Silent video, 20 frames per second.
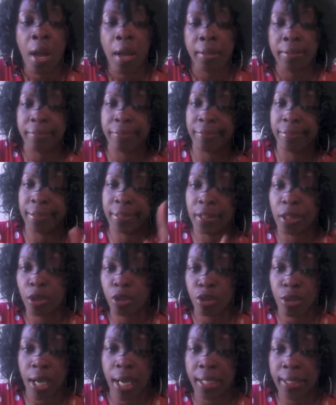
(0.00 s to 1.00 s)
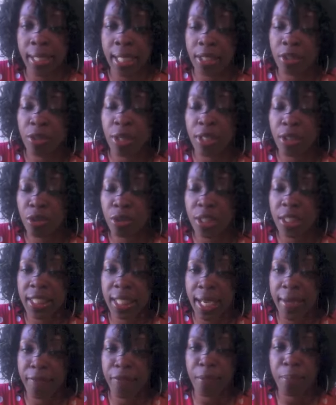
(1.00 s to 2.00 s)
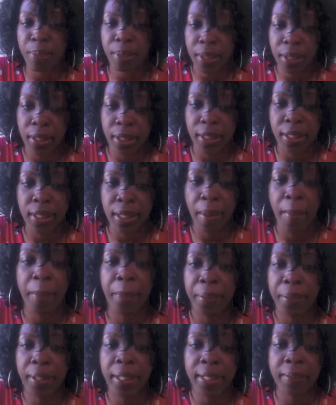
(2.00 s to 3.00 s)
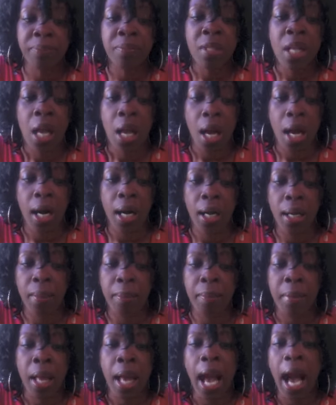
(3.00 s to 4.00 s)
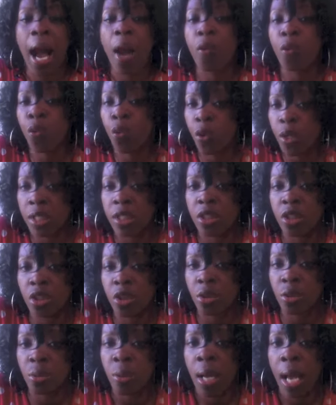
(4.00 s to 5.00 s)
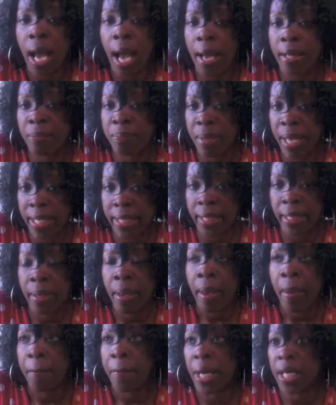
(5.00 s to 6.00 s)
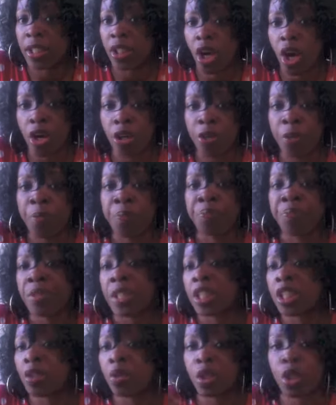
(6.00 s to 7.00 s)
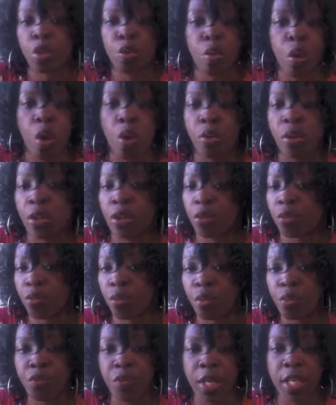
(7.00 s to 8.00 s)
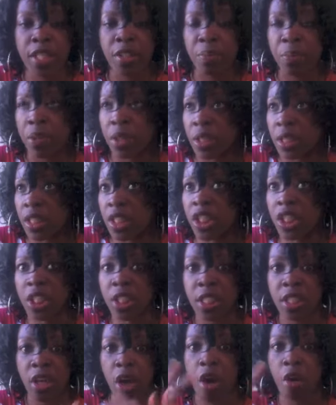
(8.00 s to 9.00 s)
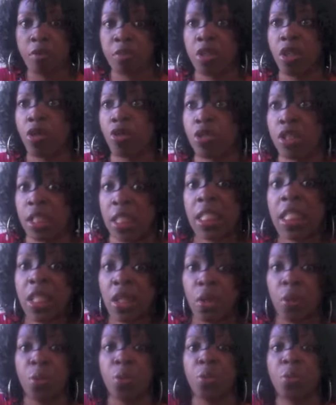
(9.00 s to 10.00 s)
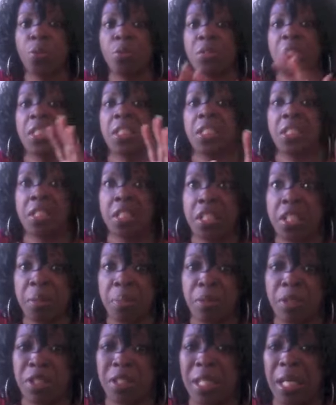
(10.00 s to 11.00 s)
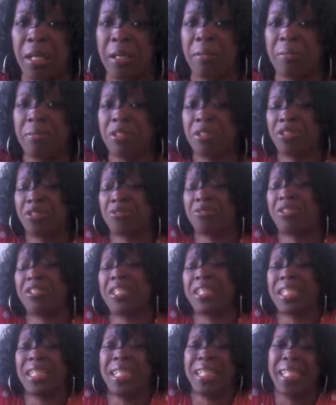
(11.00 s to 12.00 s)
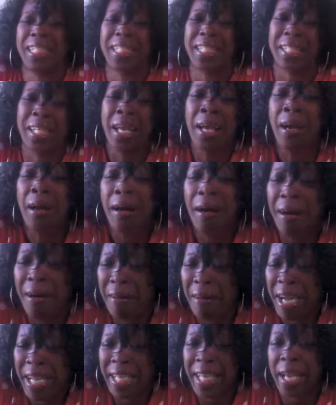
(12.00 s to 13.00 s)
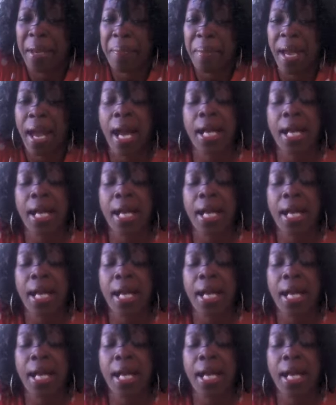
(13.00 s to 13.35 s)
Not trying to do a shameful plug, but I really do. I make it. My daughter, she was scrolling through Facebook and she saw Tostitos and dip, and she's like, "I'm struggling. Oh, I can't make."